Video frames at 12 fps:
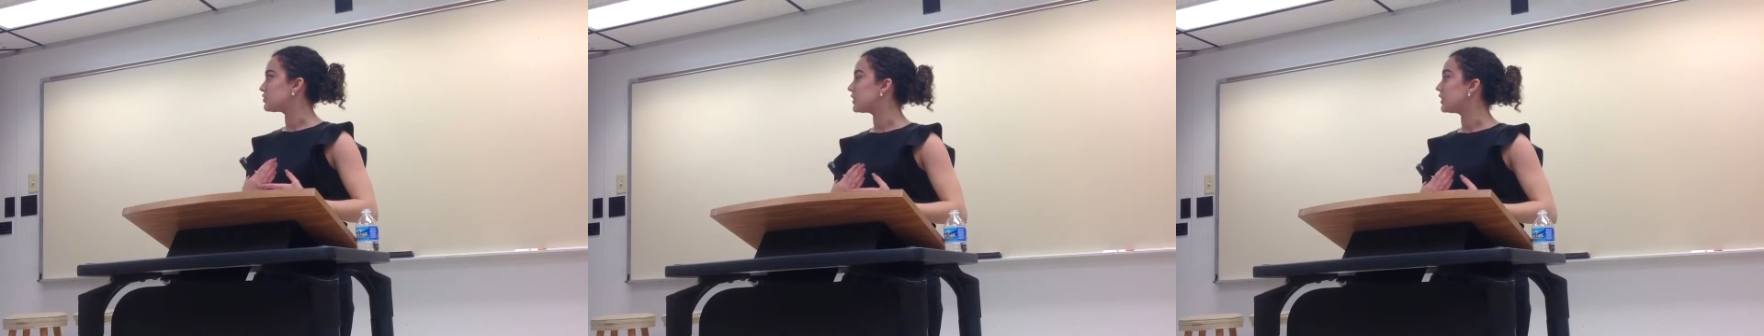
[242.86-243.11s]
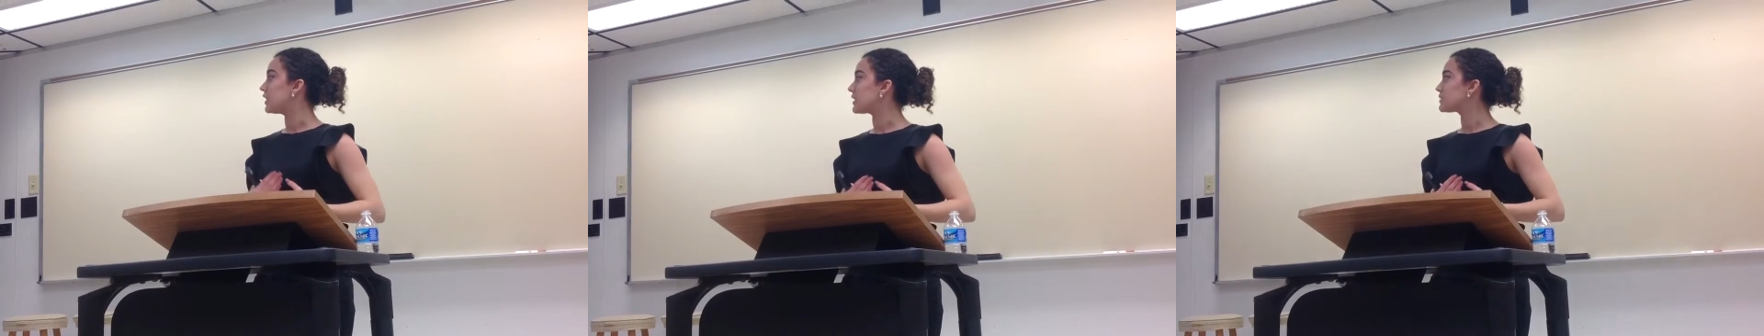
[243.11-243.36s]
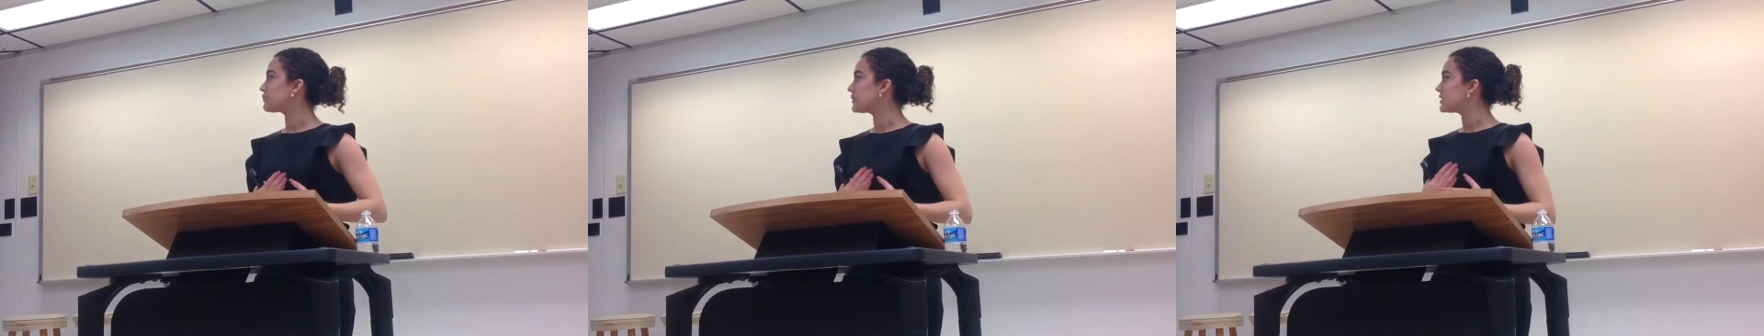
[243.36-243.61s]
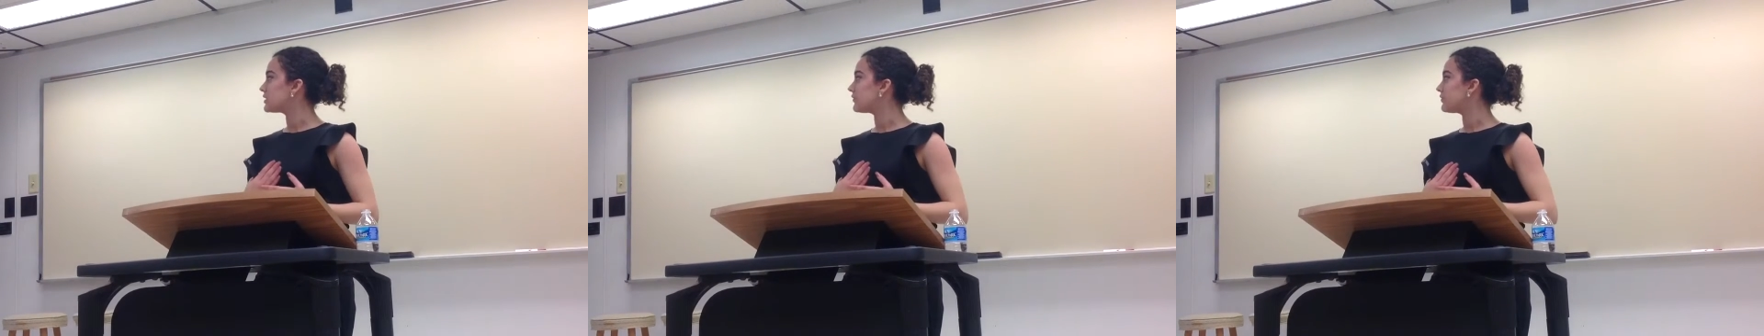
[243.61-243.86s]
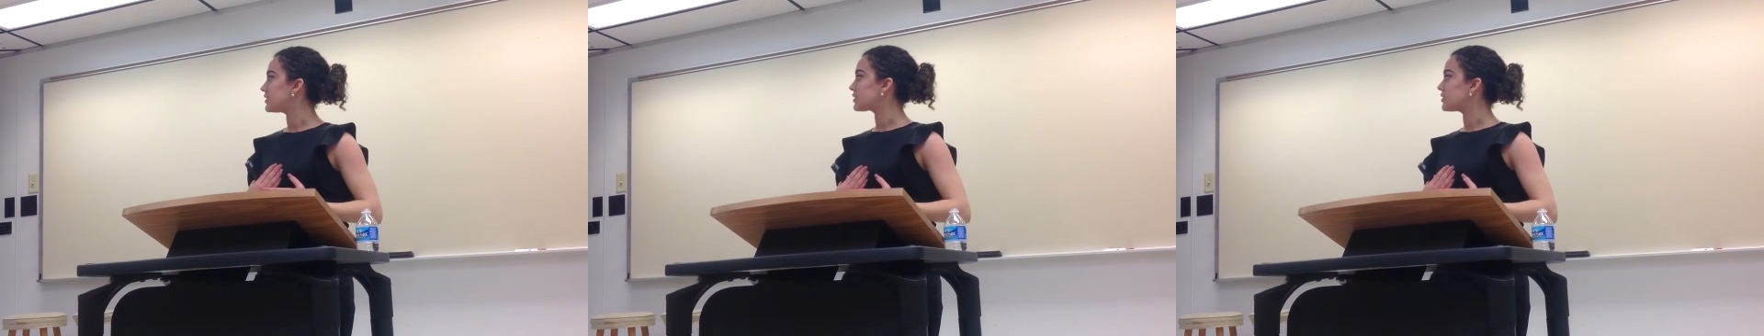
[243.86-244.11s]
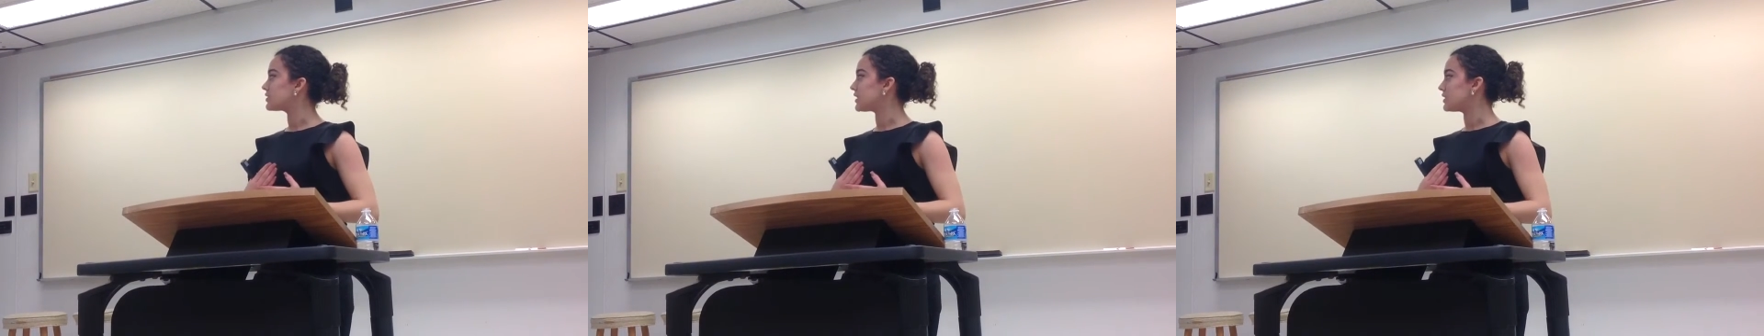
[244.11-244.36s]
trigger explicit
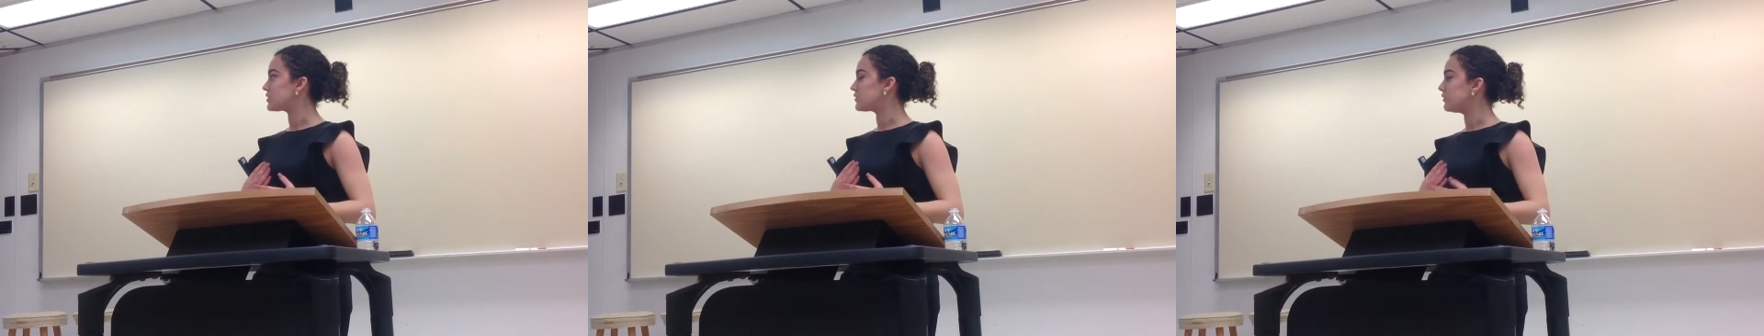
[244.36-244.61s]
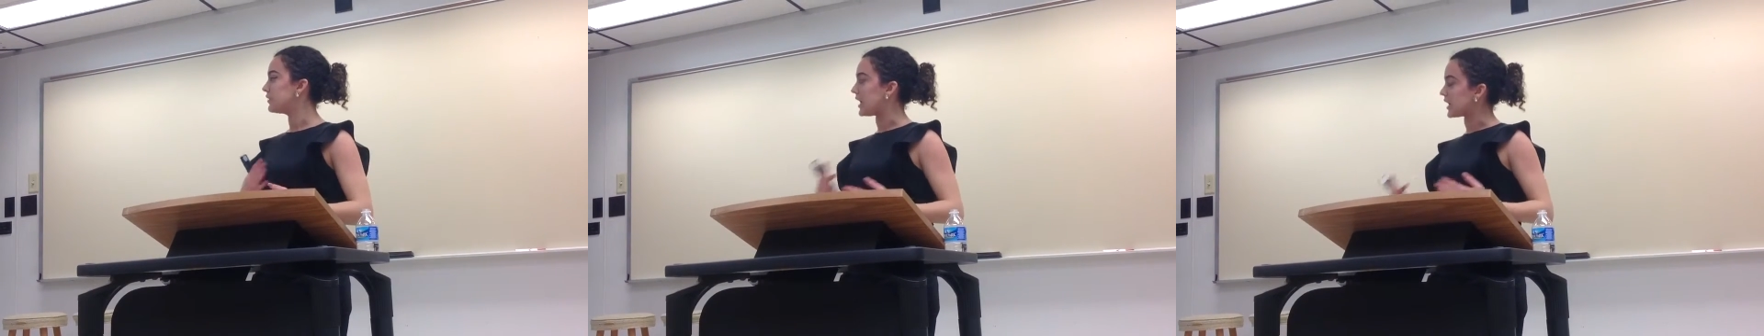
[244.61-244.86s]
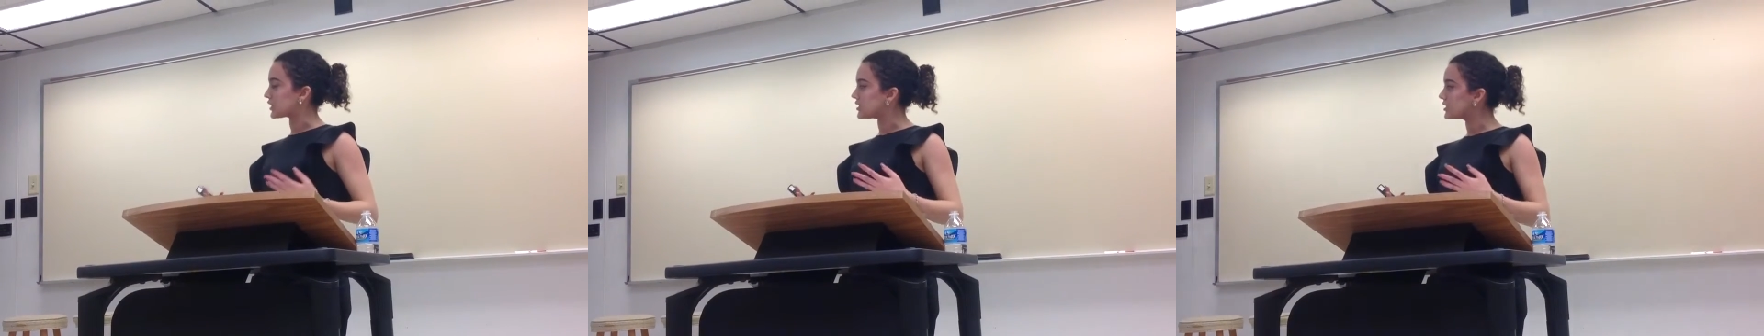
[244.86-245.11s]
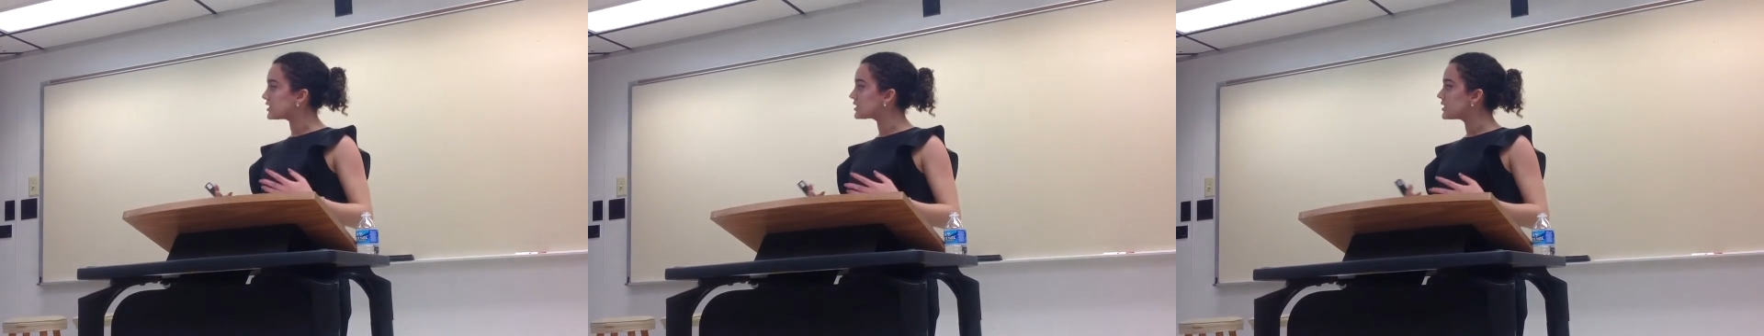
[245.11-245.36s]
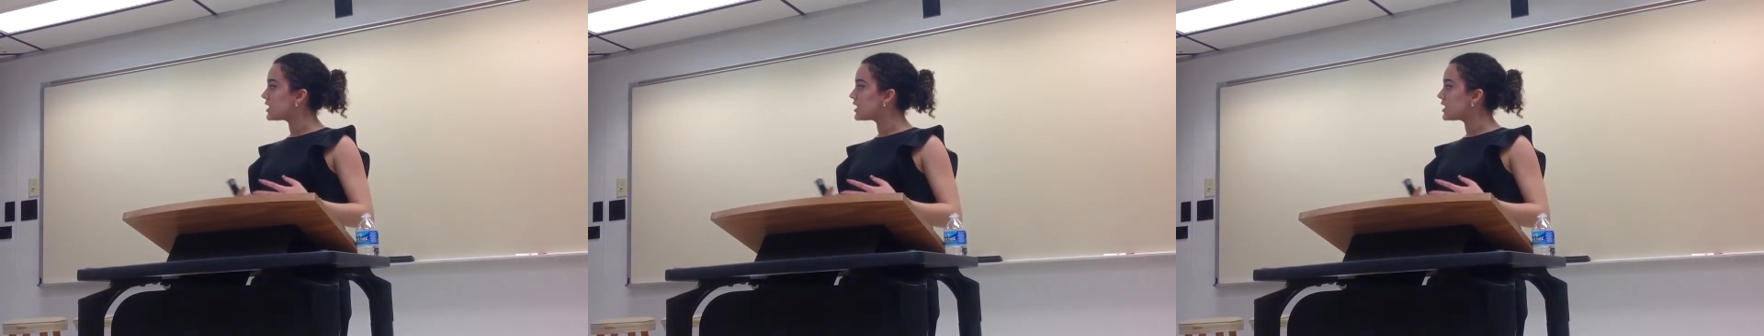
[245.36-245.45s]
physical sensory reactions?